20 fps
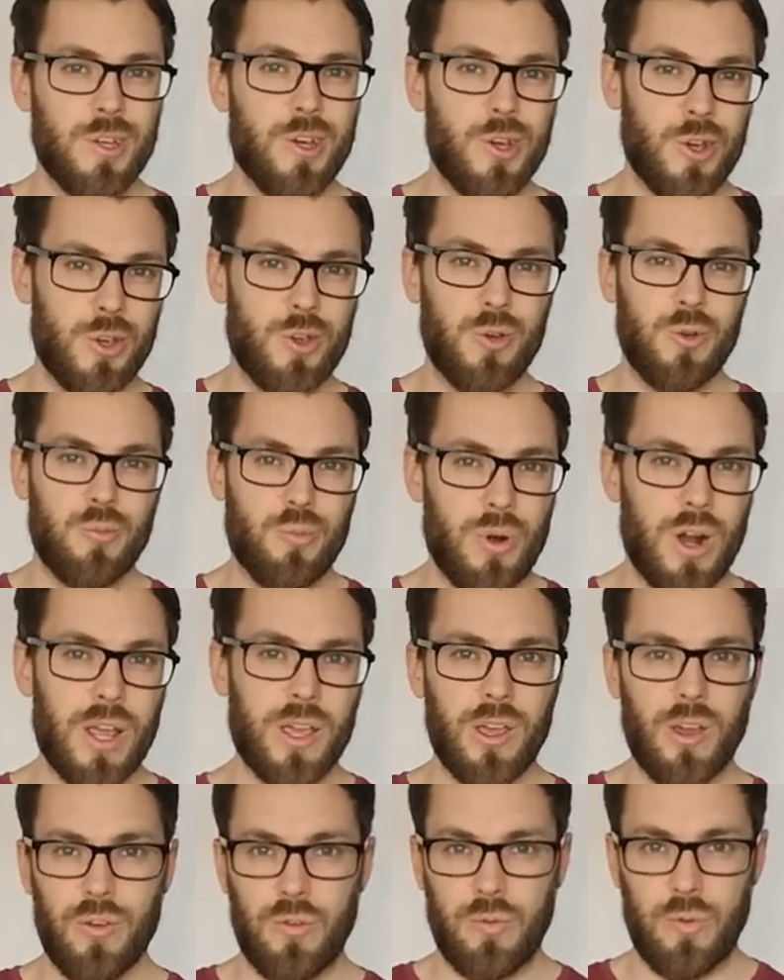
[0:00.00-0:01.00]
a good
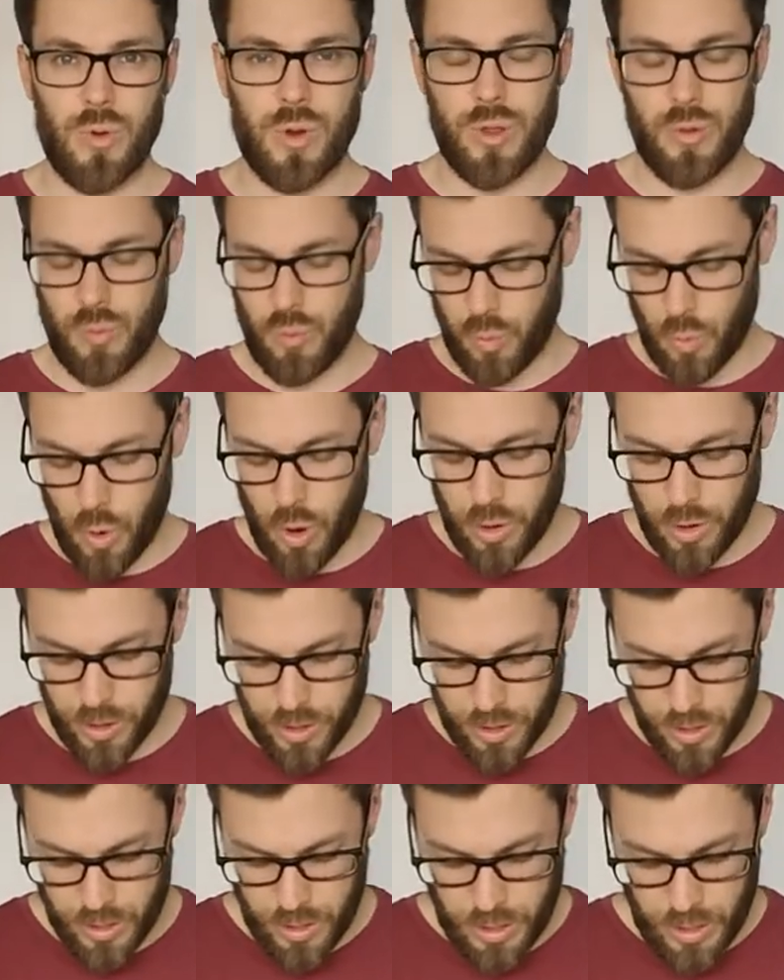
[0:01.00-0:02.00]
bracket of what you
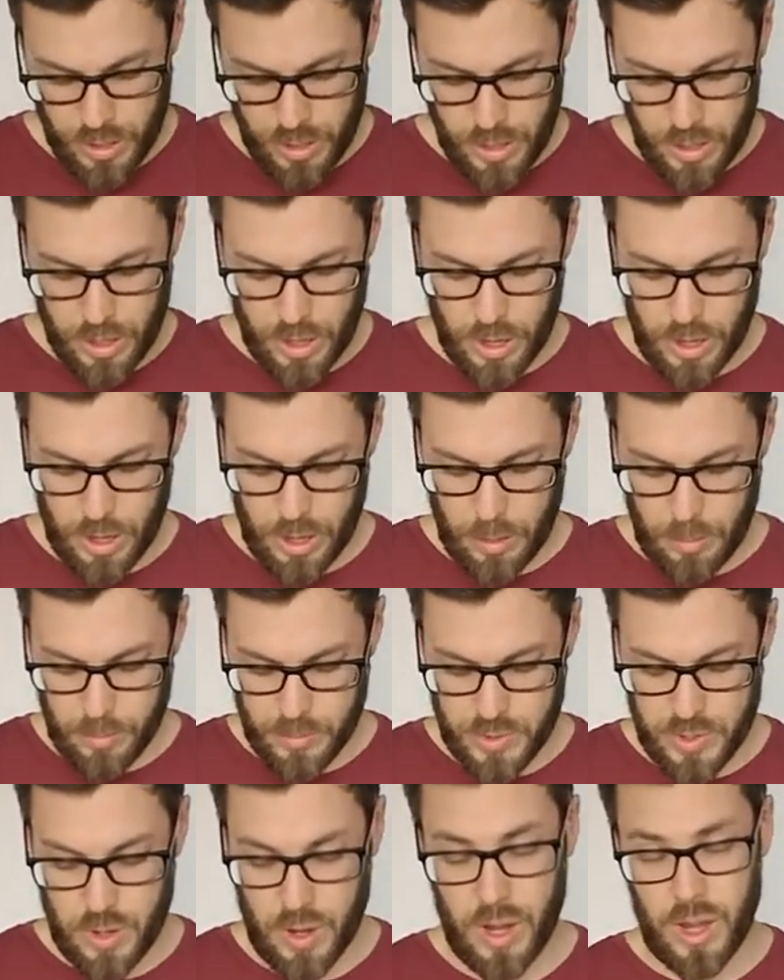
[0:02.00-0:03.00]
want.
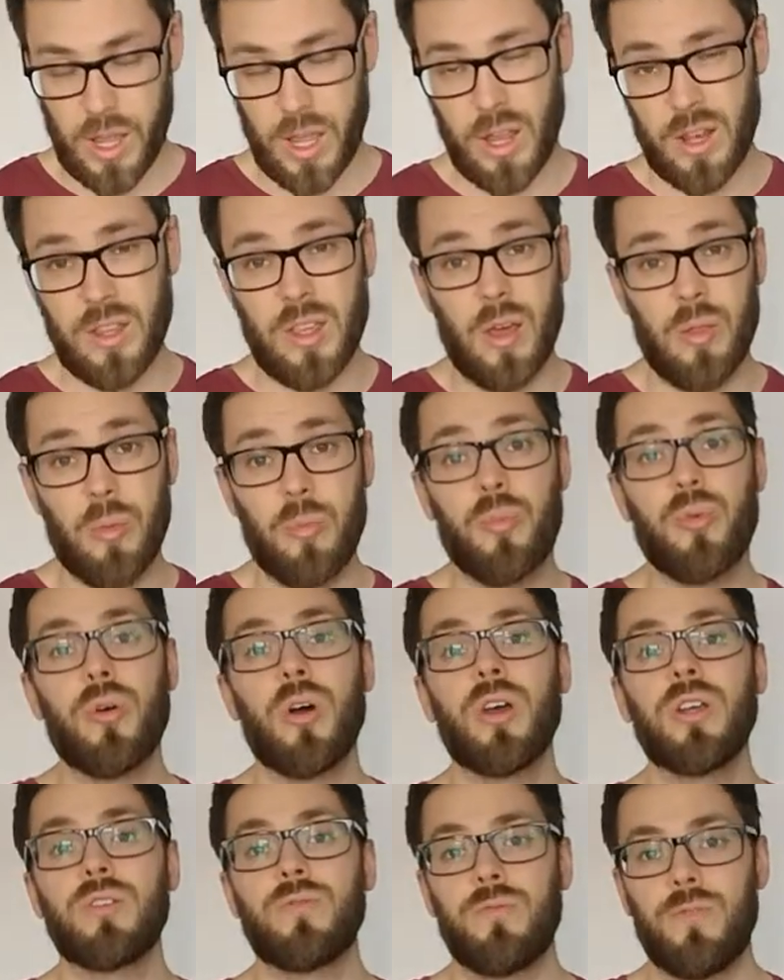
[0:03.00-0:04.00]
So again, yeah, the
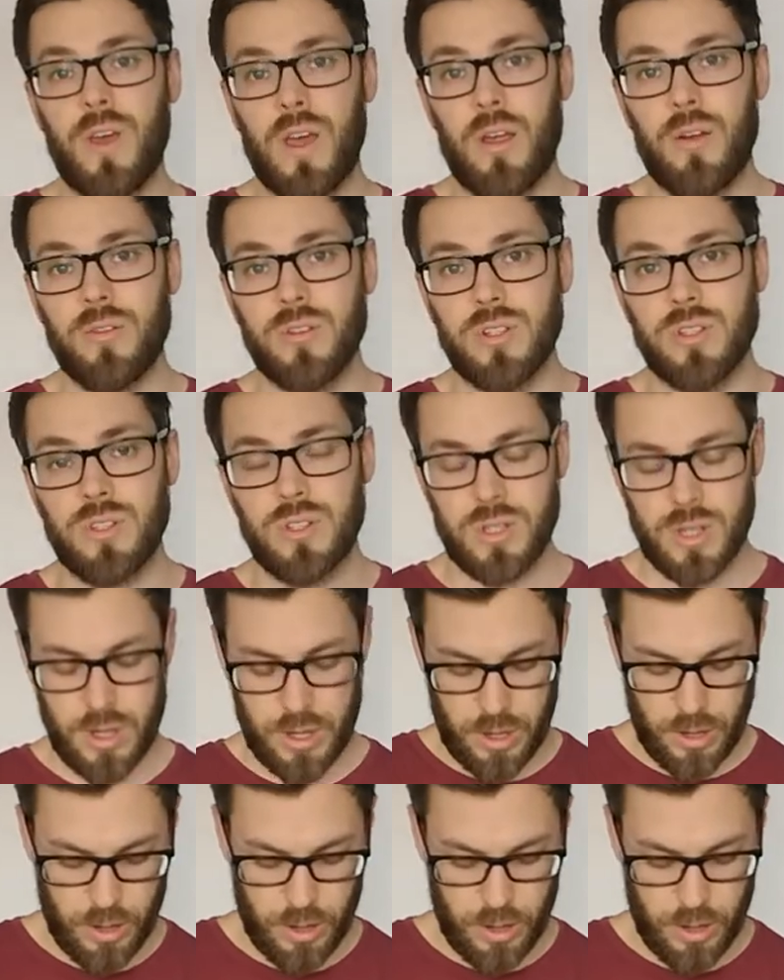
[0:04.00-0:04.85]
price varies.